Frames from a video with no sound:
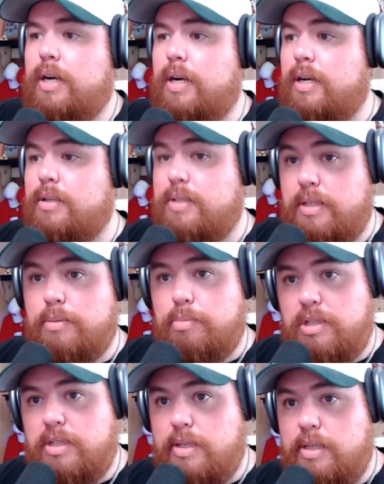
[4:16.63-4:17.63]

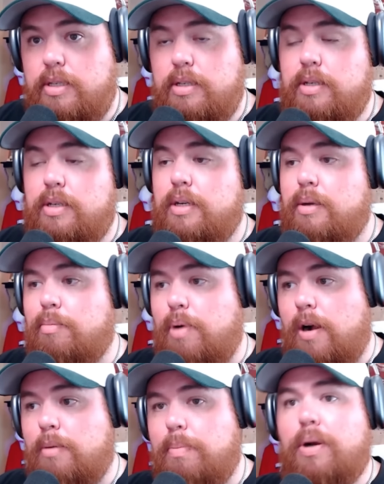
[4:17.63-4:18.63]
CMC,
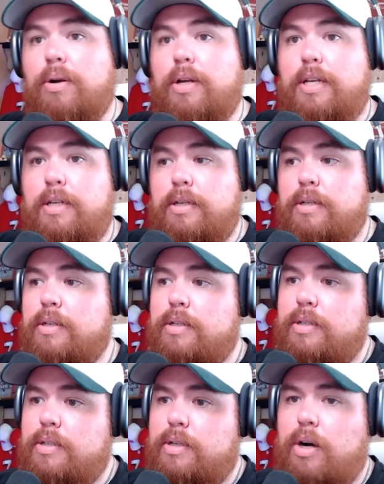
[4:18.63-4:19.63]
Brock Purdy,
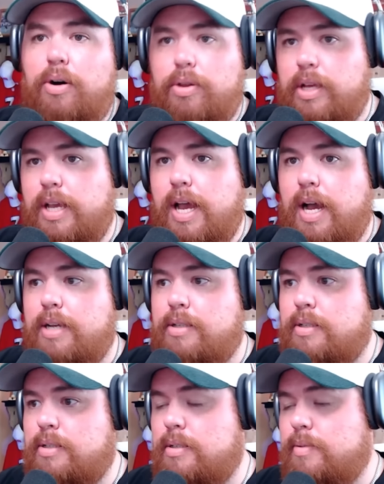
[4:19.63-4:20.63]
all the guys.